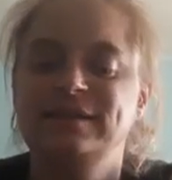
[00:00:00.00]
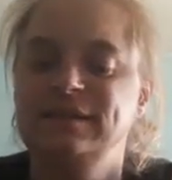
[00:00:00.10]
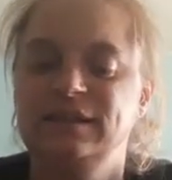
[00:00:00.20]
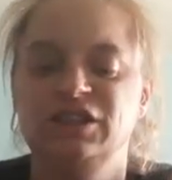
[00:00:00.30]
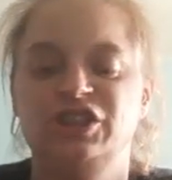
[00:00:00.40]

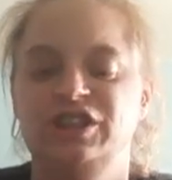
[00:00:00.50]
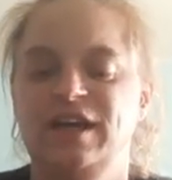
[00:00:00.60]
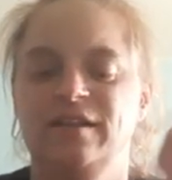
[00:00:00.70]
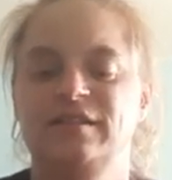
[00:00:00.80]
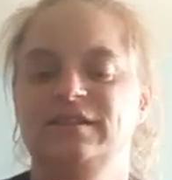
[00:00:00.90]
need to
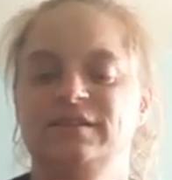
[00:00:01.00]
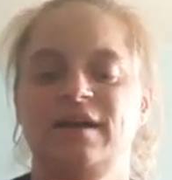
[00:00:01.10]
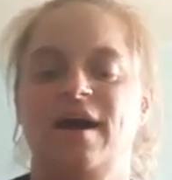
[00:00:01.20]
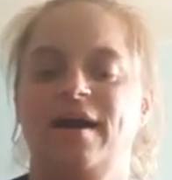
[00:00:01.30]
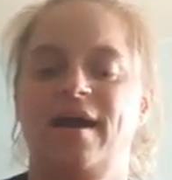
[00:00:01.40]
check this
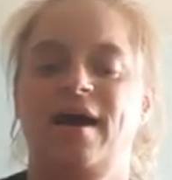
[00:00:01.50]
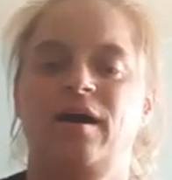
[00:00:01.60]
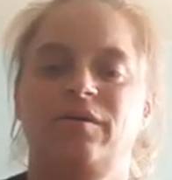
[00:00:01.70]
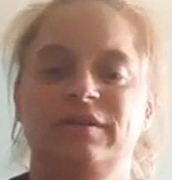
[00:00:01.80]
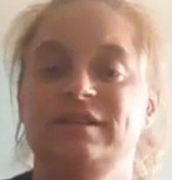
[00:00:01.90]
guy
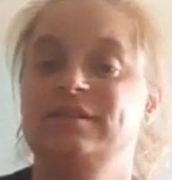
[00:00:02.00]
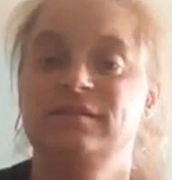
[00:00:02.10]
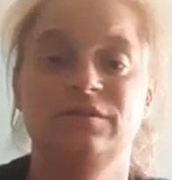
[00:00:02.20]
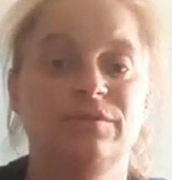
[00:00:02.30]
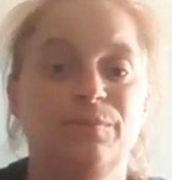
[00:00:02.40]
out, this
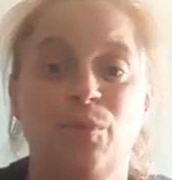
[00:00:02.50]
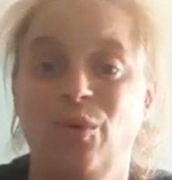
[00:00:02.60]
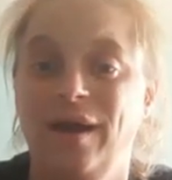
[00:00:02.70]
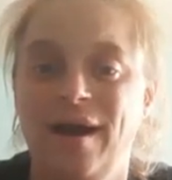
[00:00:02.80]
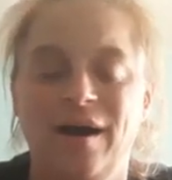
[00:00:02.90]
little
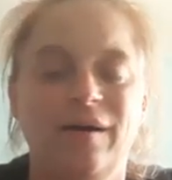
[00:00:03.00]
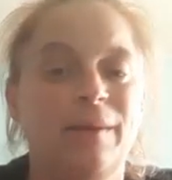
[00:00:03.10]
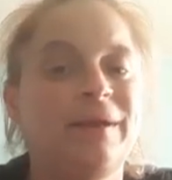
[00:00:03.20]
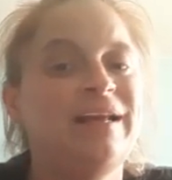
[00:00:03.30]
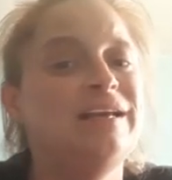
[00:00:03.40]
boy out. I
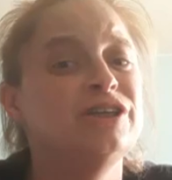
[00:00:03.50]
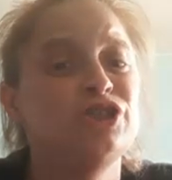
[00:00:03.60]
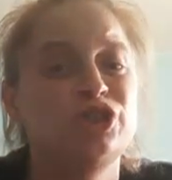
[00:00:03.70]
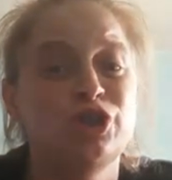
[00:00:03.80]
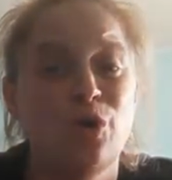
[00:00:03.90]
mean, he is
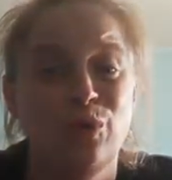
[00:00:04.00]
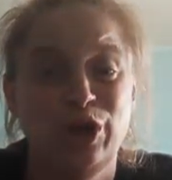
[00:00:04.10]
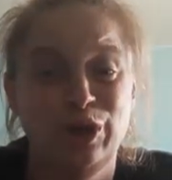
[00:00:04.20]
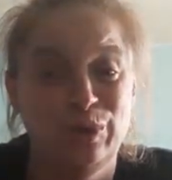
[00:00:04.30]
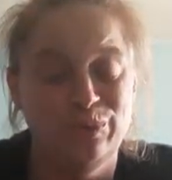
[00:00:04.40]
so
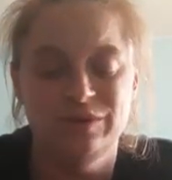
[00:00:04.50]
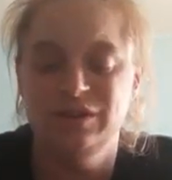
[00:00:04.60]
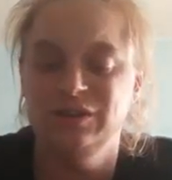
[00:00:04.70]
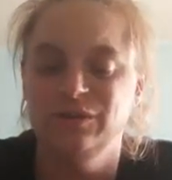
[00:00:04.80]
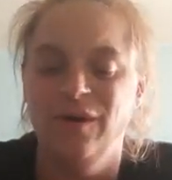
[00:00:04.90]
cute
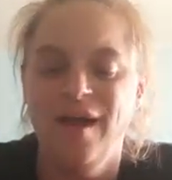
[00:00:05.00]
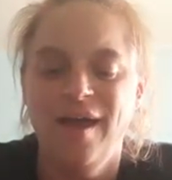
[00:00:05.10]
too.